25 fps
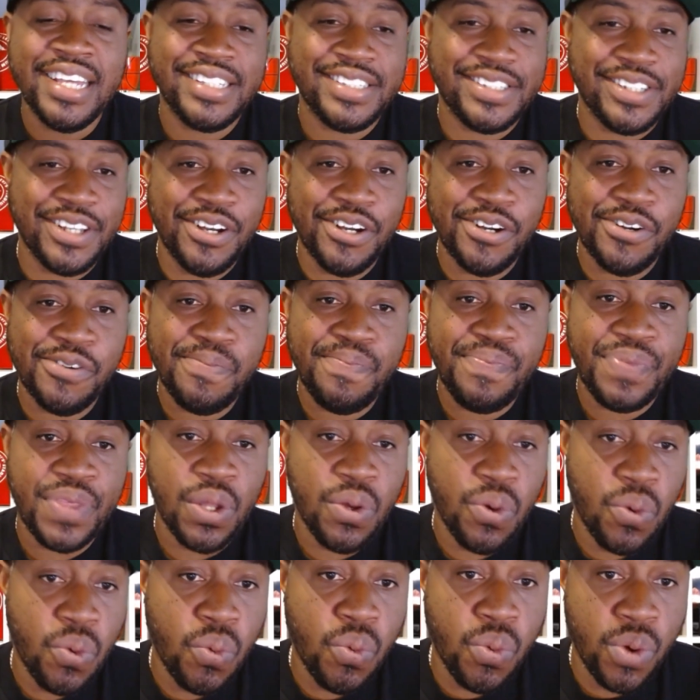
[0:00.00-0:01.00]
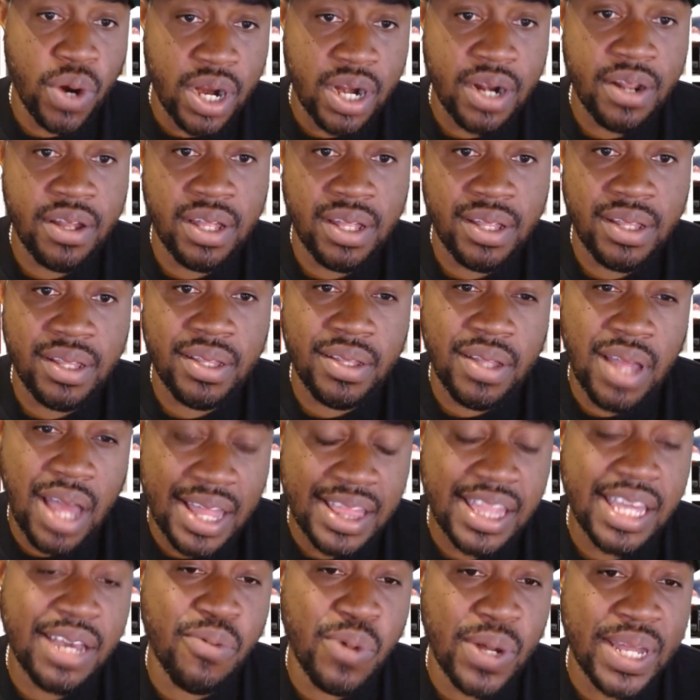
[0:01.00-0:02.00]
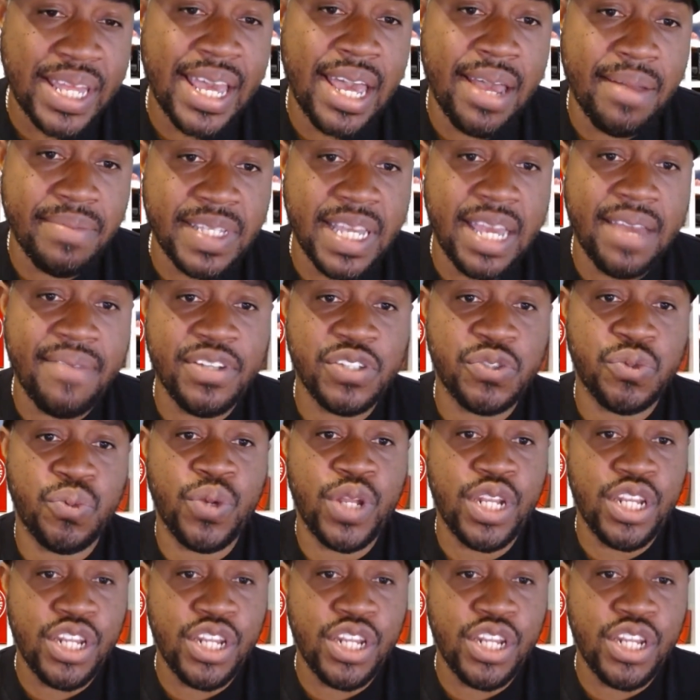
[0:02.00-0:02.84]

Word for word: So we're gonna. I think with Gabe Davis,